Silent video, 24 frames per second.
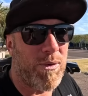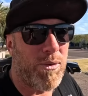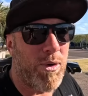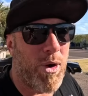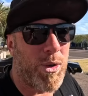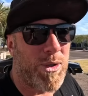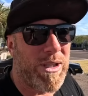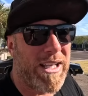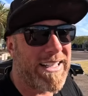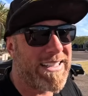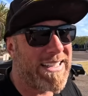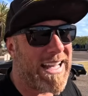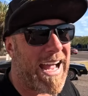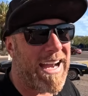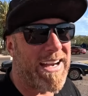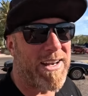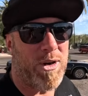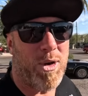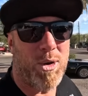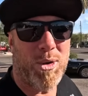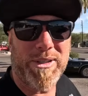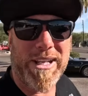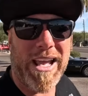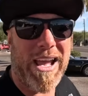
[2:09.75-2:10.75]
a road like that,
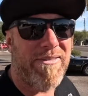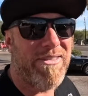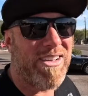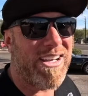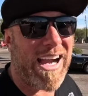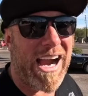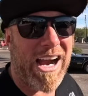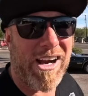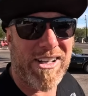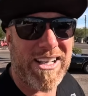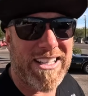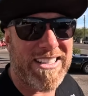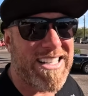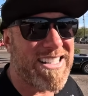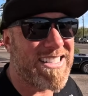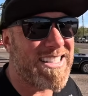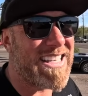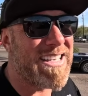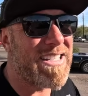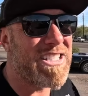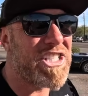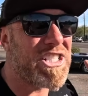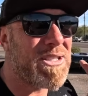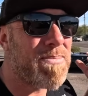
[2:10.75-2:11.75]
an old heavy car like this,
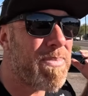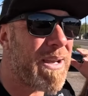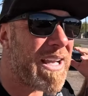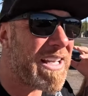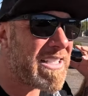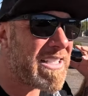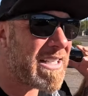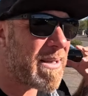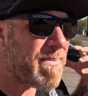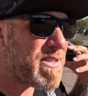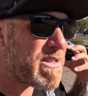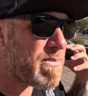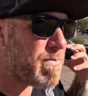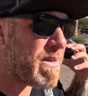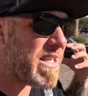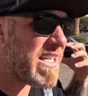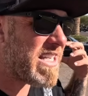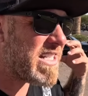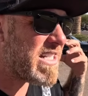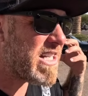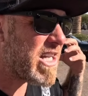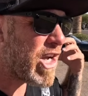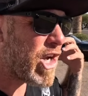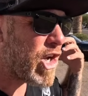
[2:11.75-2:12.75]
it just picks up
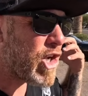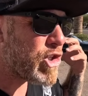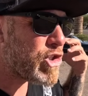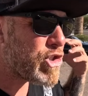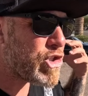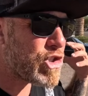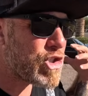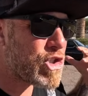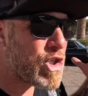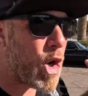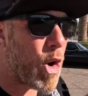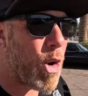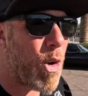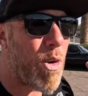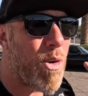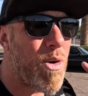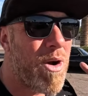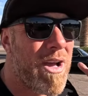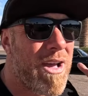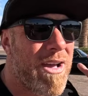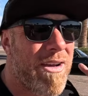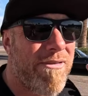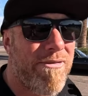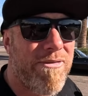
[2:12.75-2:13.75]
speed so
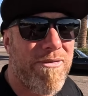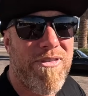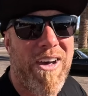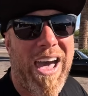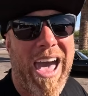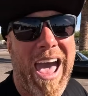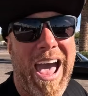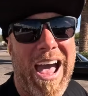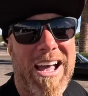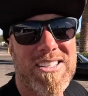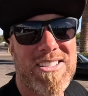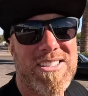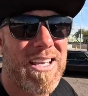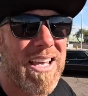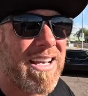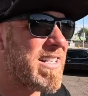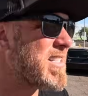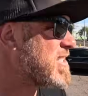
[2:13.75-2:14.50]
fast. And